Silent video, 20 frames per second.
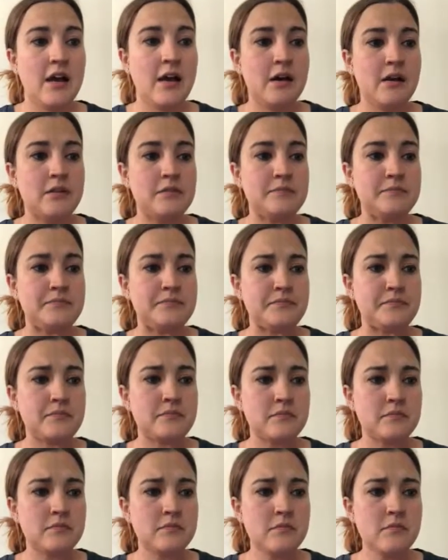
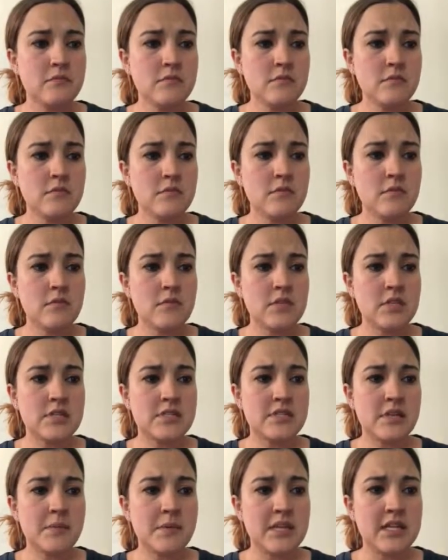
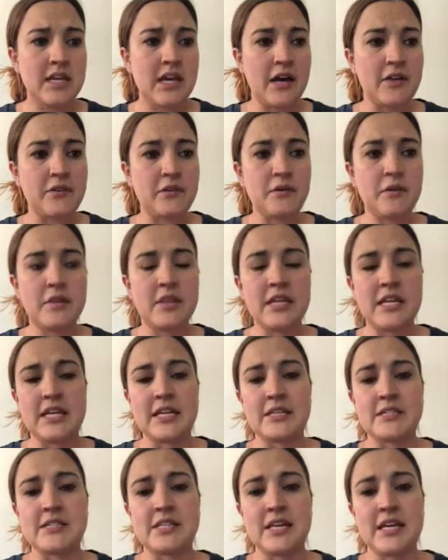Some of the other
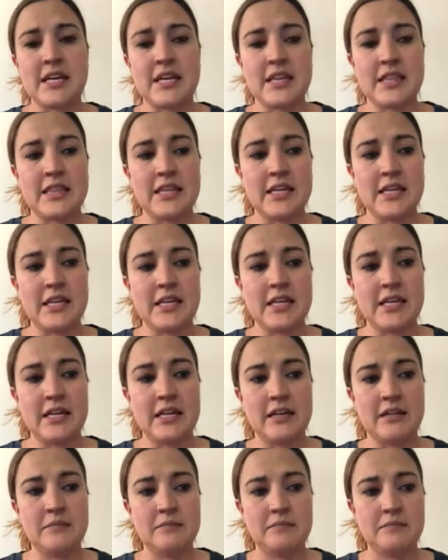things like
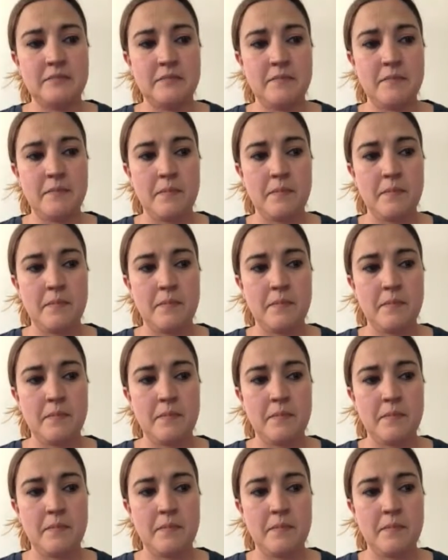the